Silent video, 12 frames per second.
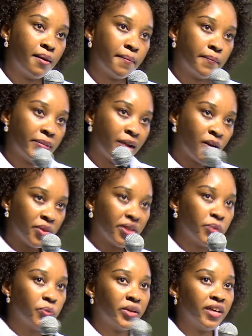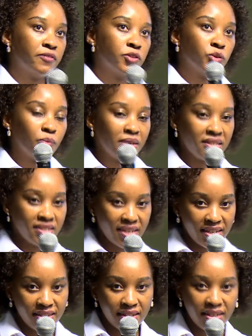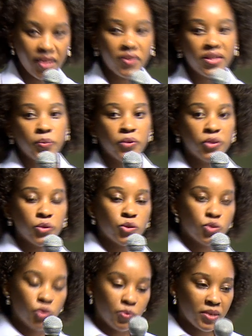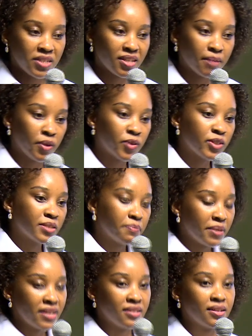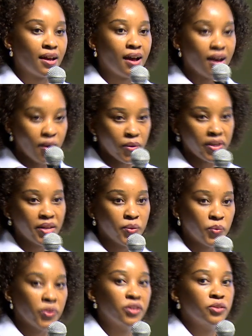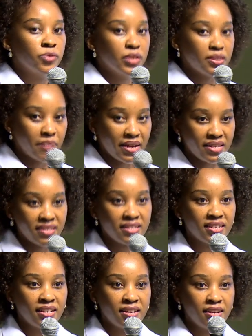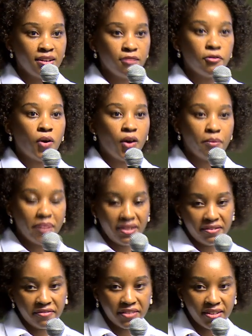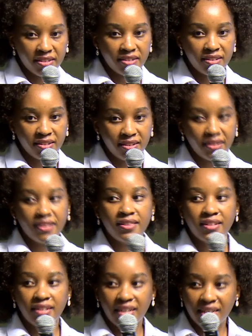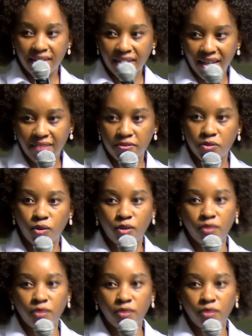now that we have so much data, now that we know so much about space, how can we use space for our benefit in the daily lives of